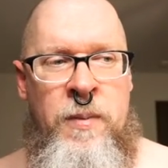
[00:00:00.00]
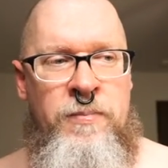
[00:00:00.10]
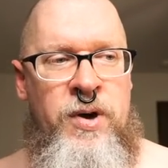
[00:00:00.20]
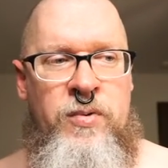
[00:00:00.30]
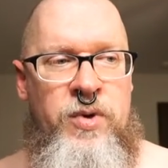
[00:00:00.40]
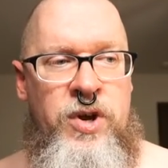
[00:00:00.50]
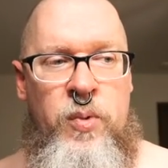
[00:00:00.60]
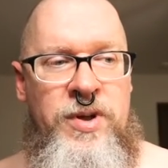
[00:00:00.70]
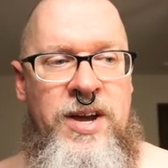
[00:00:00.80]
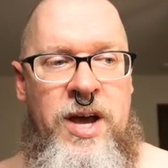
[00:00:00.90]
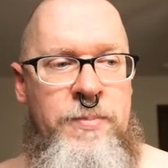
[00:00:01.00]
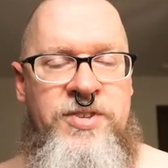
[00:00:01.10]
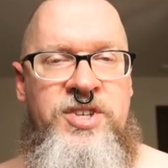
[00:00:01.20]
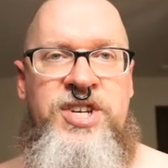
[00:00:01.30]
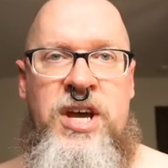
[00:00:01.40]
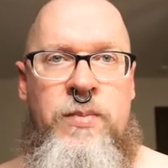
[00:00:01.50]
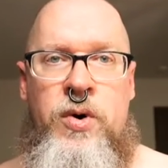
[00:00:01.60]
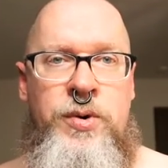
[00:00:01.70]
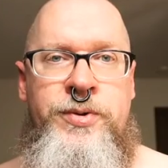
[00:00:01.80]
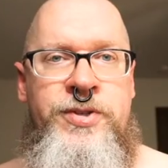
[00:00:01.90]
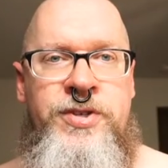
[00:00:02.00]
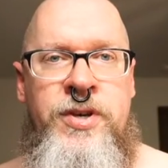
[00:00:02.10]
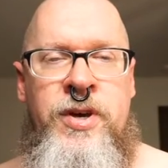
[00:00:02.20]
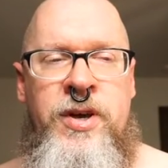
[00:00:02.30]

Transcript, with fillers: but you know, when it comes to GMOs,